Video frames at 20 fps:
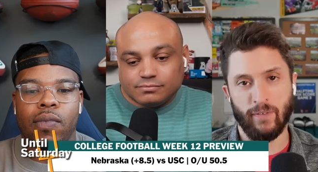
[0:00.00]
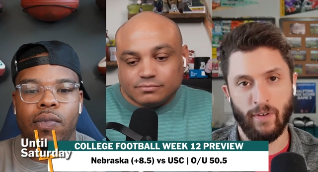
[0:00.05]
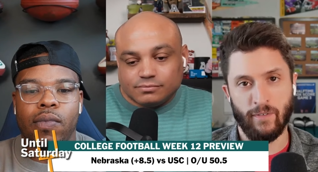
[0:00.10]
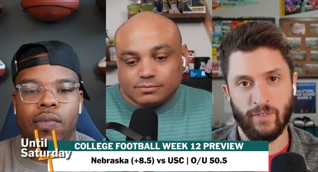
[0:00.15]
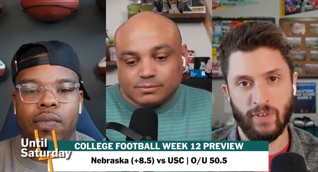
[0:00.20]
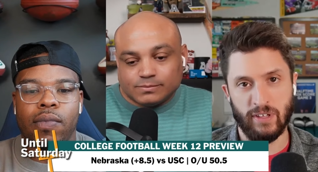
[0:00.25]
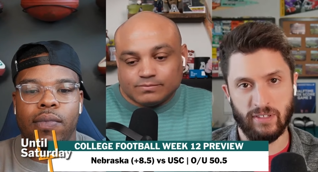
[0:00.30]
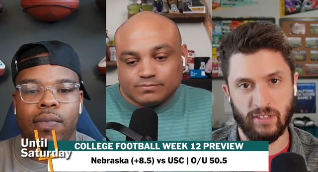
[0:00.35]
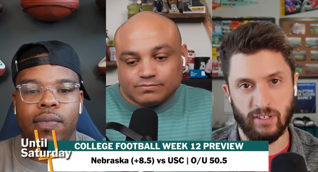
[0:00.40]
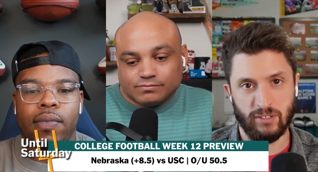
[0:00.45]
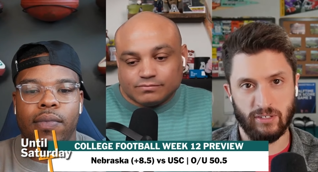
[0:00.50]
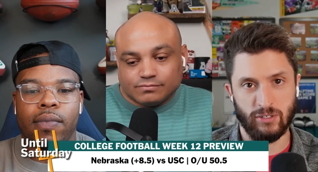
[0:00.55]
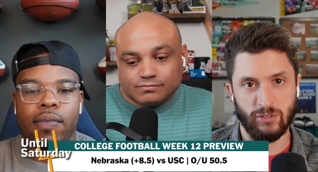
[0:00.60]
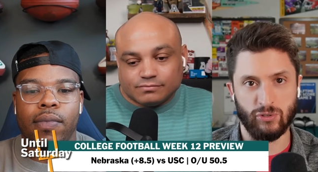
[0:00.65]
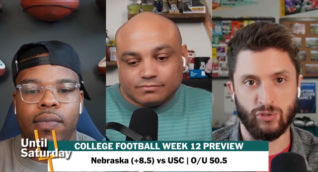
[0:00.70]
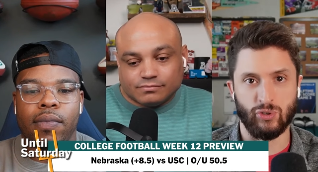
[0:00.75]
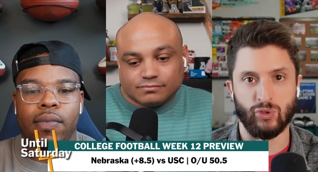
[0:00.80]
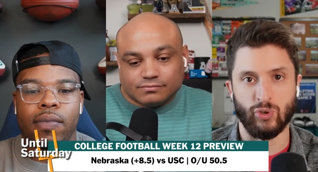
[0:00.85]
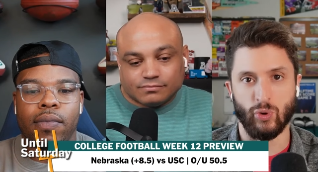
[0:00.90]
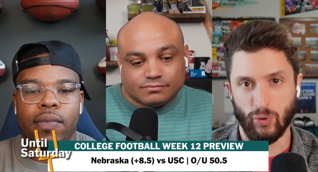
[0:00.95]
Speaker 1: visit to
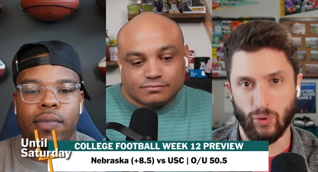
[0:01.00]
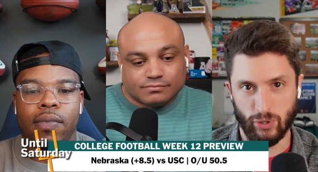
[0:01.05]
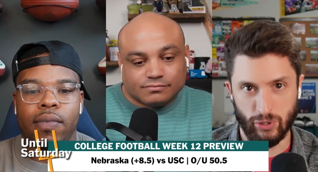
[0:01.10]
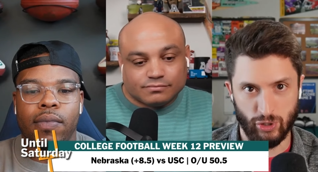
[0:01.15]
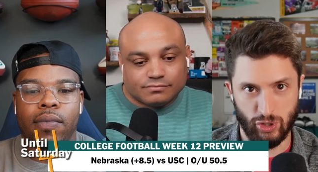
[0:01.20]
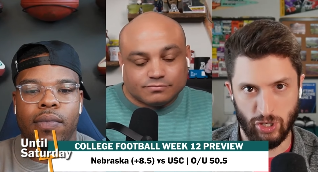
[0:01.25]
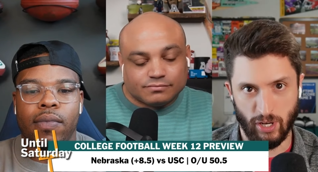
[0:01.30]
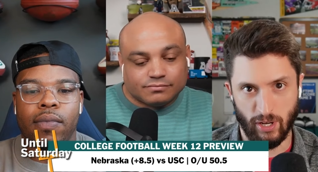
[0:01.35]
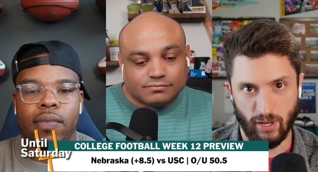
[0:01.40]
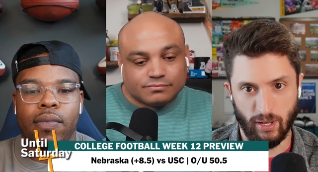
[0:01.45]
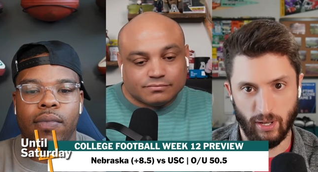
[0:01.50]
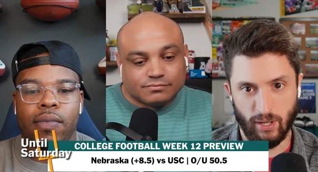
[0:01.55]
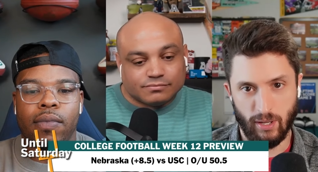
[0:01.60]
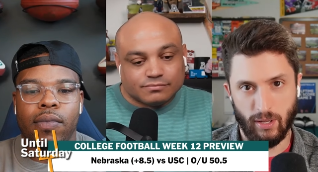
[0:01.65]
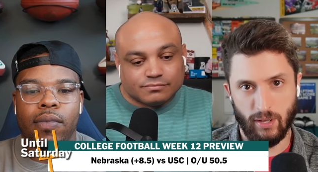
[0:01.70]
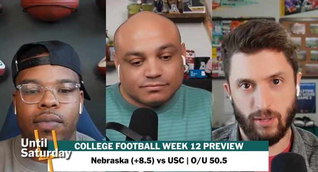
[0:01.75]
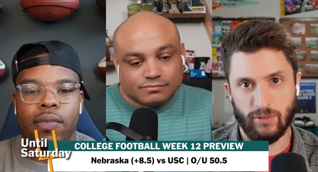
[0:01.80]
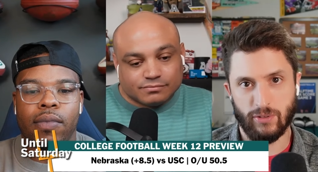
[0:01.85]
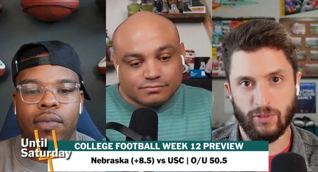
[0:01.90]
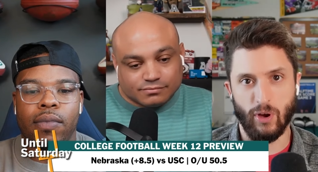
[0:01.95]
Georgia.
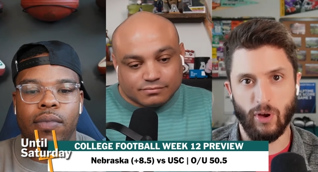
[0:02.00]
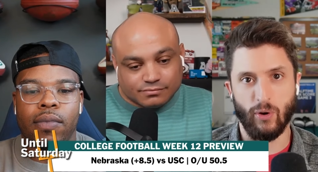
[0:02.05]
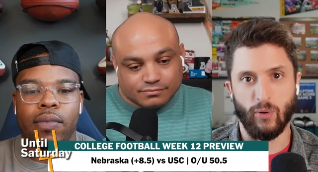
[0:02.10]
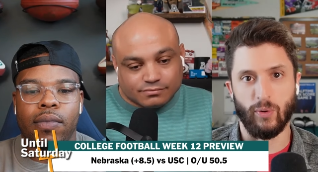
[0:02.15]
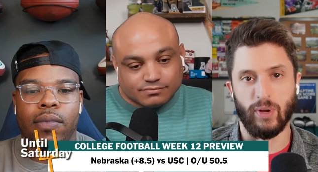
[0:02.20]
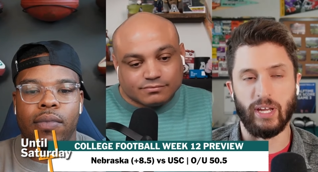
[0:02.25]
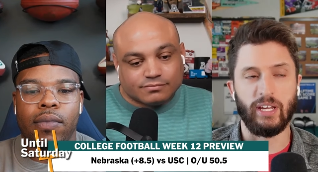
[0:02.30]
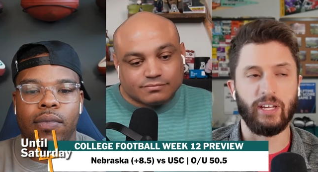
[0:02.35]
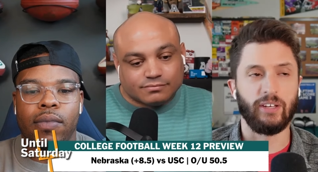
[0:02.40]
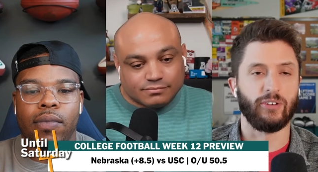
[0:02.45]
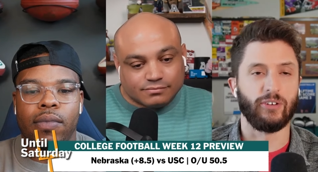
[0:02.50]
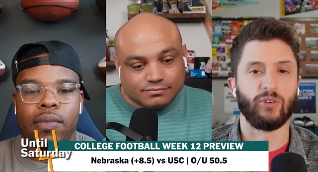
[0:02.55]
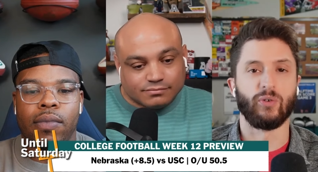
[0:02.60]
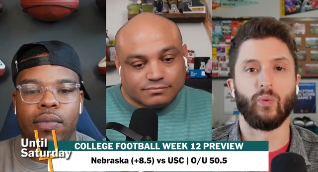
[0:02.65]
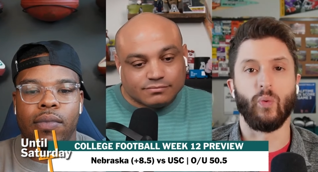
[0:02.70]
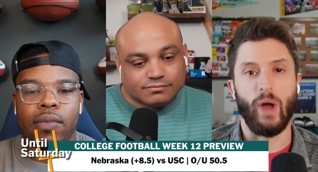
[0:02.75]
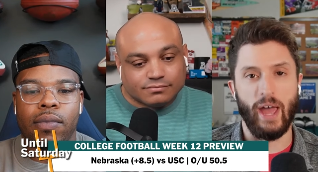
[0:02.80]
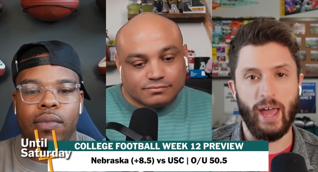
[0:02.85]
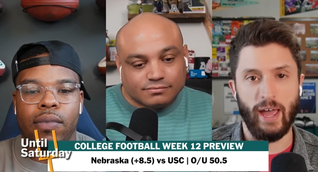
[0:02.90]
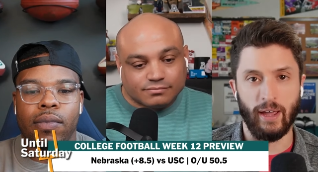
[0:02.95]
So either
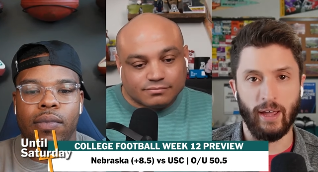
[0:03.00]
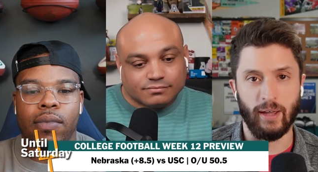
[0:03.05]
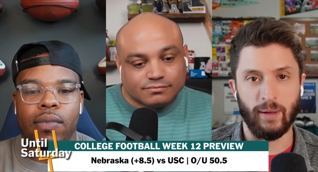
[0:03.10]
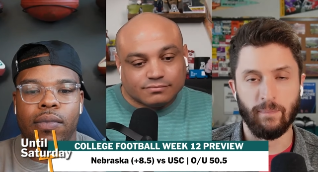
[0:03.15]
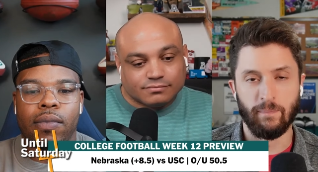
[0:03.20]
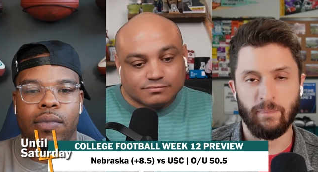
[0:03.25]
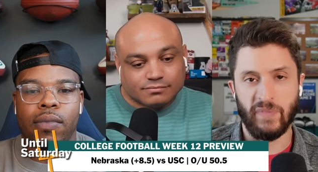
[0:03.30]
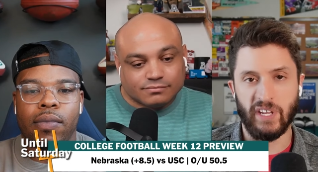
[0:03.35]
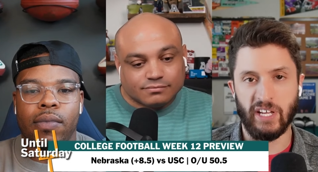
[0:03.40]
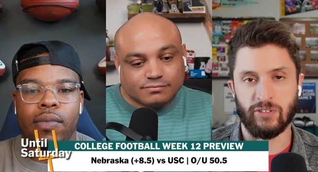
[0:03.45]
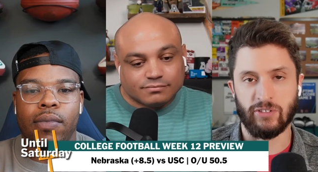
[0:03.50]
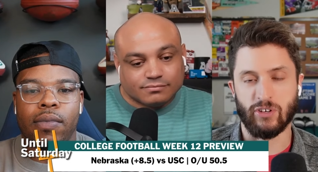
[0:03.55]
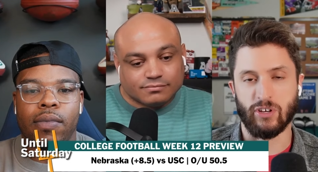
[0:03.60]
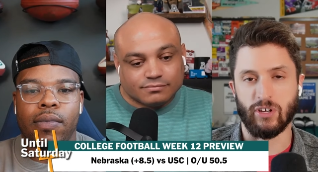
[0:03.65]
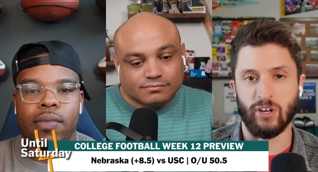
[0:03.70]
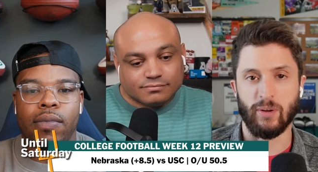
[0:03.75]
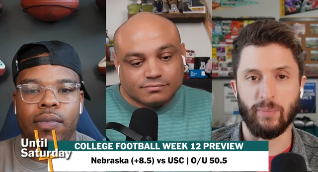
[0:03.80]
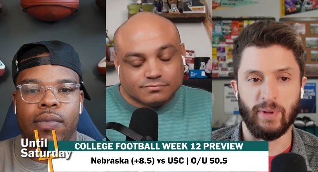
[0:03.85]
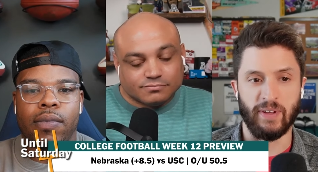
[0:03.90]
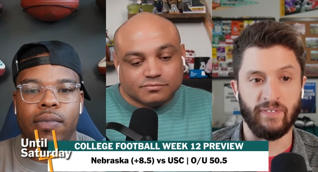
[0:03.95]
way, it's going
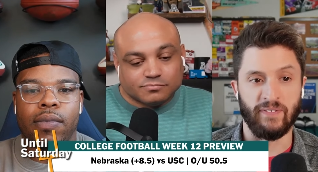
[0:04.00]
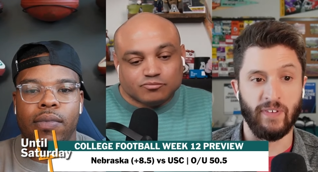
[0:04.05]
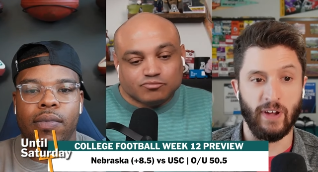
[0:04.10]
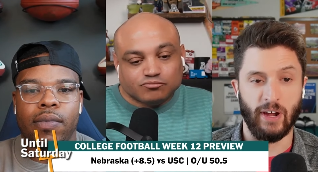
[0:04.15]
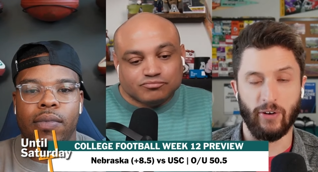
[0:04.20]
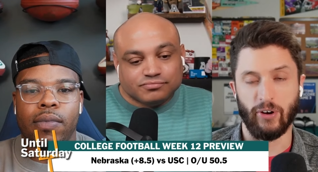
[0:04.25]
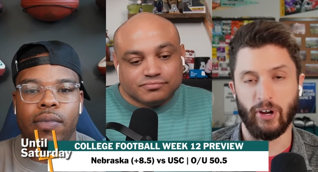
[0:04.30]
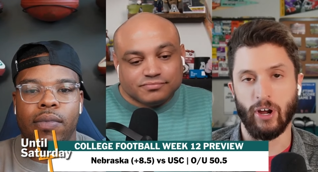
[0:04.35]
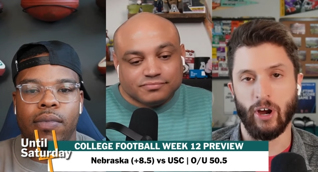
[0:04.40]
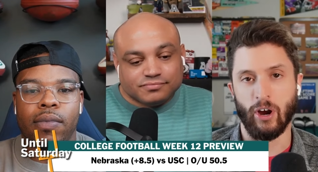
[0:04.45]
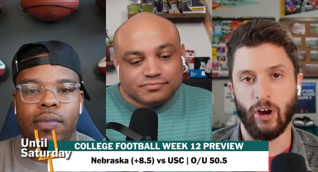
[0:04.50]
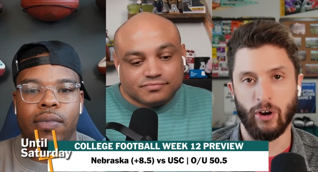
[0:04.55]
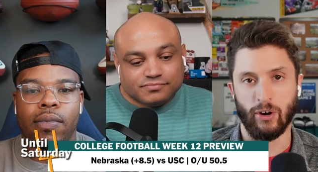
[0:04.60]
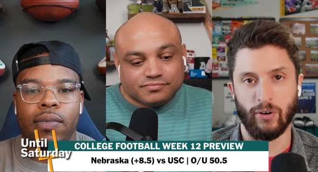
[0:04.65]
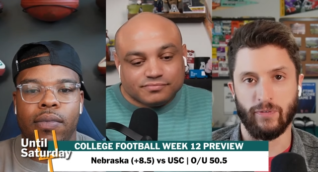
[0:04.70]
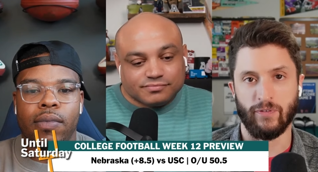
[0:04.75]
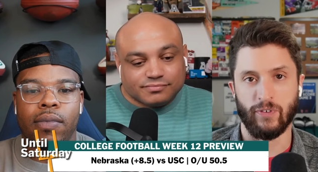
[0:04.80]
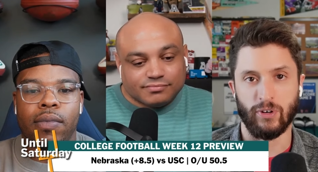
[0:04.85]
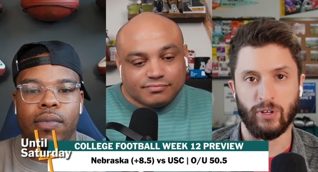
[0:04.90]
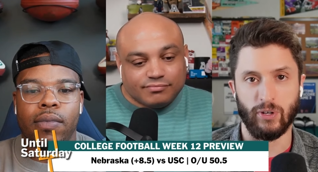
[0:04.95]
to be very hard
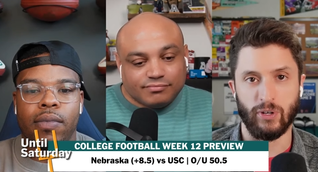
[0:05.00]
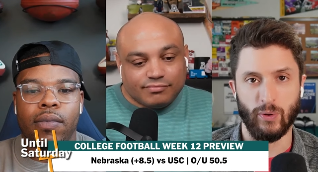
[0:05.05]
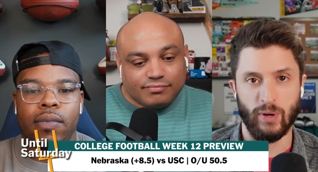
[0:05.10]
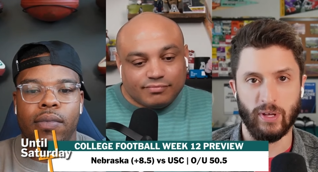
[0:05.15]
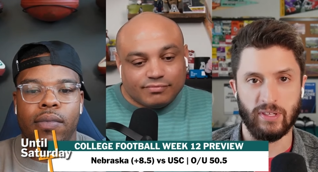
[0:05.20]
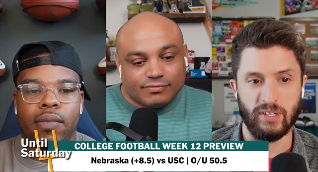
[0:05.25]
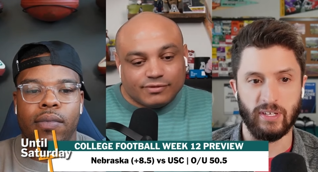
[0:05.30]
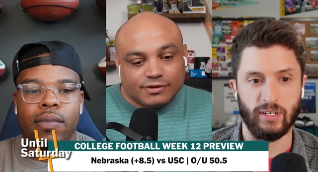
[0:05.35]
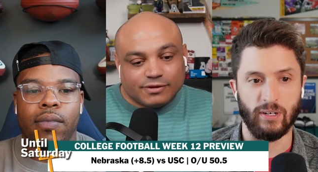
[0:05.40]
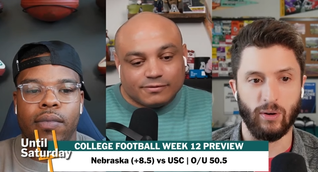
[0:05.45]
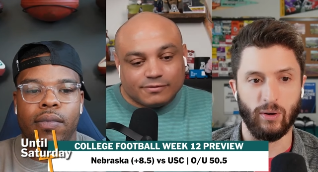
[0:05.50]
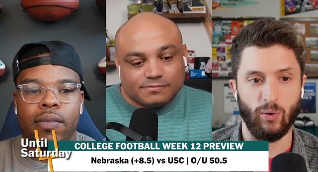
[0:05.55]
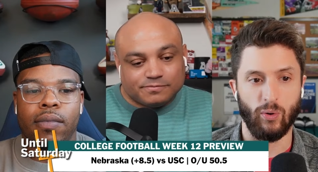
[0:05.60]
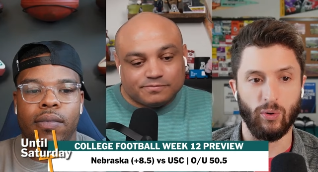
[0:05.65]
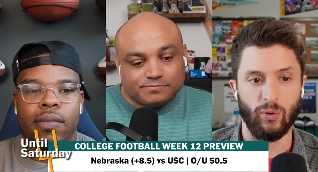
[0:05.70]
for USC to hold